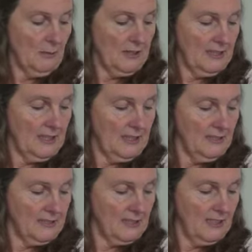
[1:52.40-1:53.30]
But the
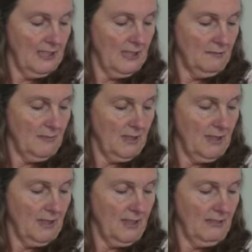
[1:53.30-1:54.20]
needles are
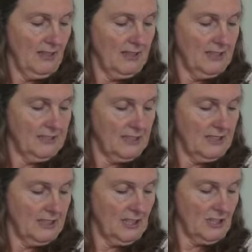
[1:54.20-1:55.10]
only
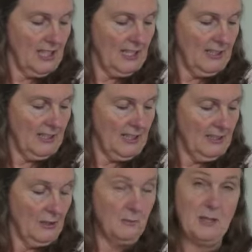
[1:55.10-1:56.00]
inserted
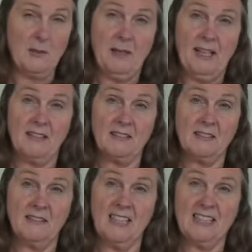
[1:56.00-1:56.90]
shallowly, normally about
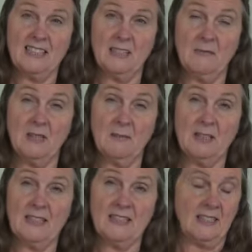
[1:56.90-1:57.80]
less than a
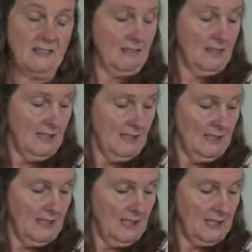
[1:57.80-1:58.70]
millimetre,
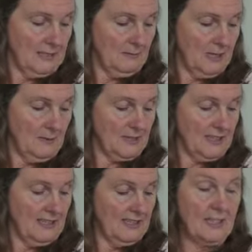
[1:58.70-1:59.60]
sometimes
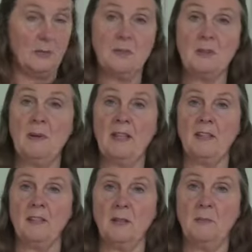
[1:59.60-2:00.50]
slightly deeper
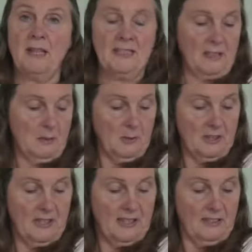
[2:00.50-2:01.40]
depending on the place in the
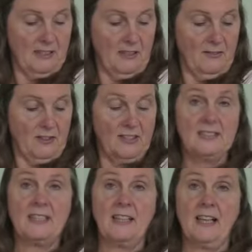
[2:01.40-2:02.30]
body. And I don't know if you can
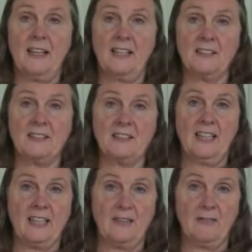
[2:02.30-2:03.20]
see that, that's
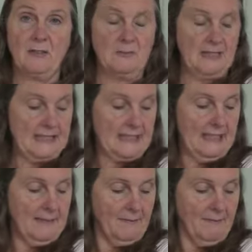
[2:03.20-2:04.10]
hanging from my
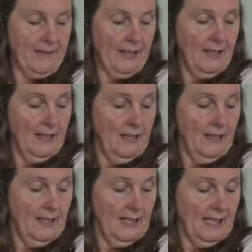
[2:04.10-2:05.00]
skin.
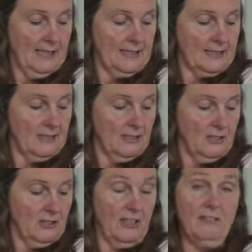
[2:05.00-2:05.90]
And
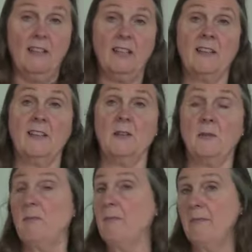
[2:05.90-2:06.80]
generally
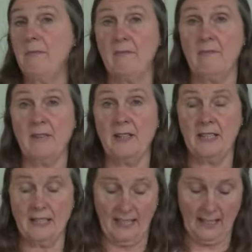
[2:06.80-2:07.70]

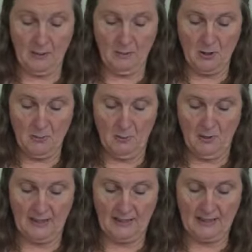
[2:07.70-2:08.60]
the acupuncture
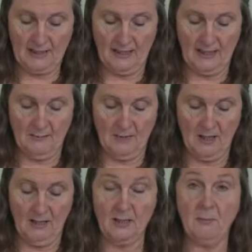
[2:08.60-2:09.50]
points
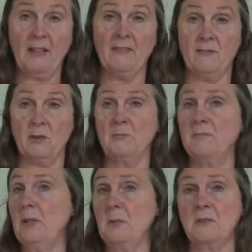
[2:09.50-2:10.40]
aren't painful.
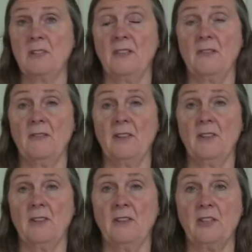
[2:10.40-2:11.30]
People don't
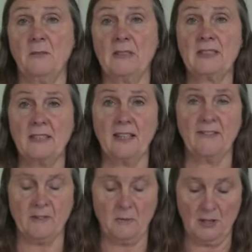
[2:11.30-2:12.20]
feel the treatment's
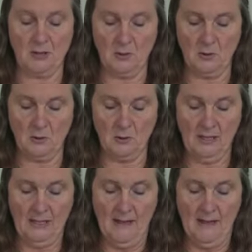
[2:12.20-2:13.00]
uncomfortable at all.